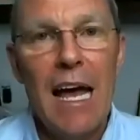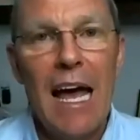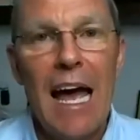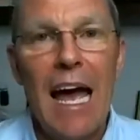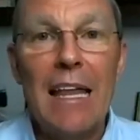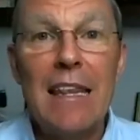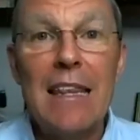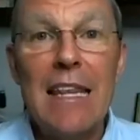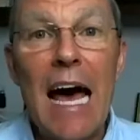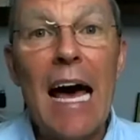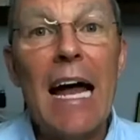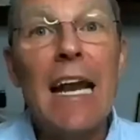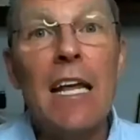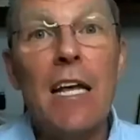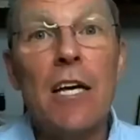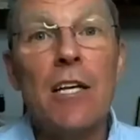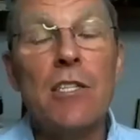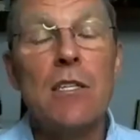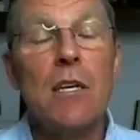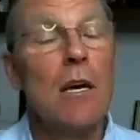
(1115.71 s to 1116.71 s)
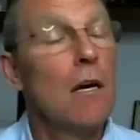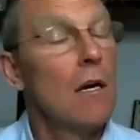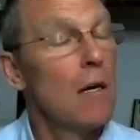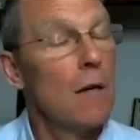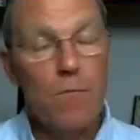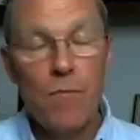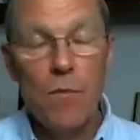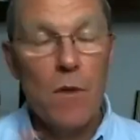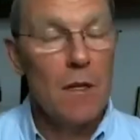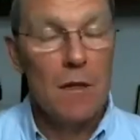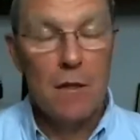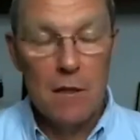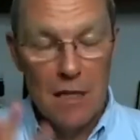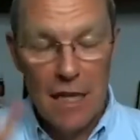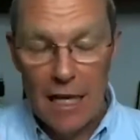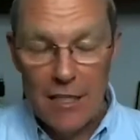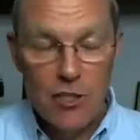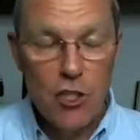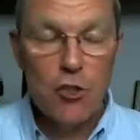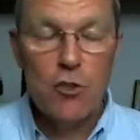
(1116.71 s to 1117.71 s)
and that is
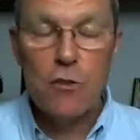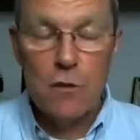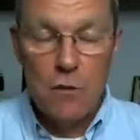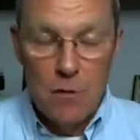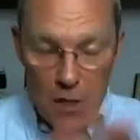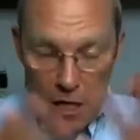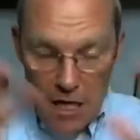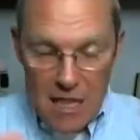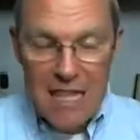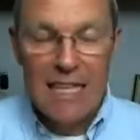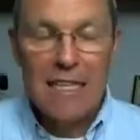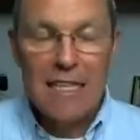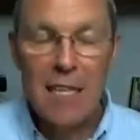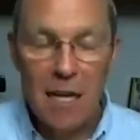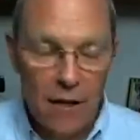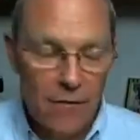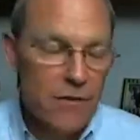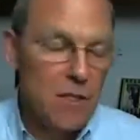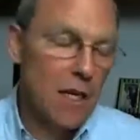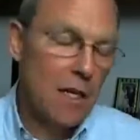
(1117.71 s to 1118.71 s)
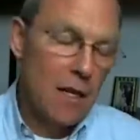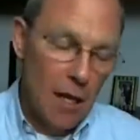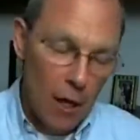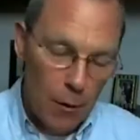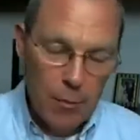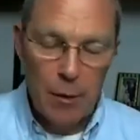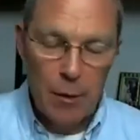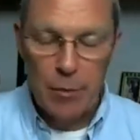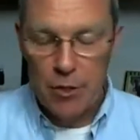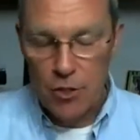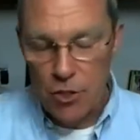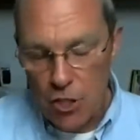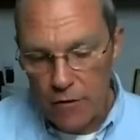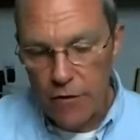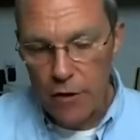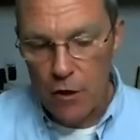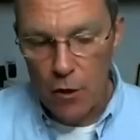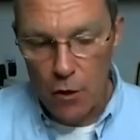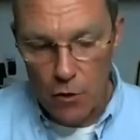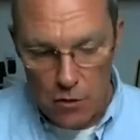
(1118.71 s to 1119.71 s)
not just the things that I've said, help people achieve
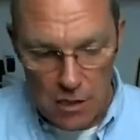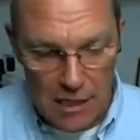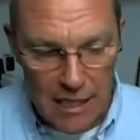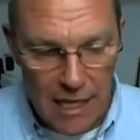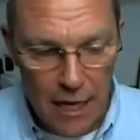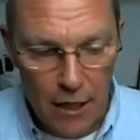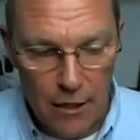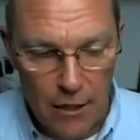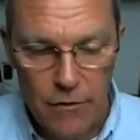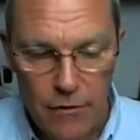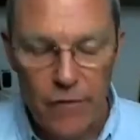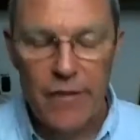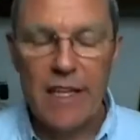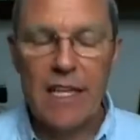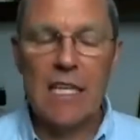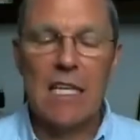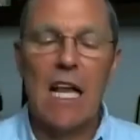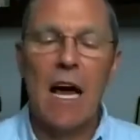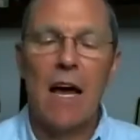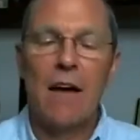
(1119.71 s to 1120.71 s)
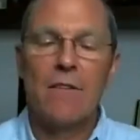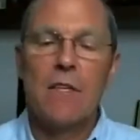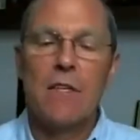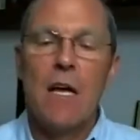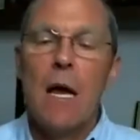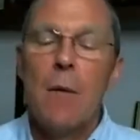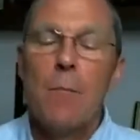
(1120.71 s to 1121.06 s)
their goals, lead healthy, fulfilling lives,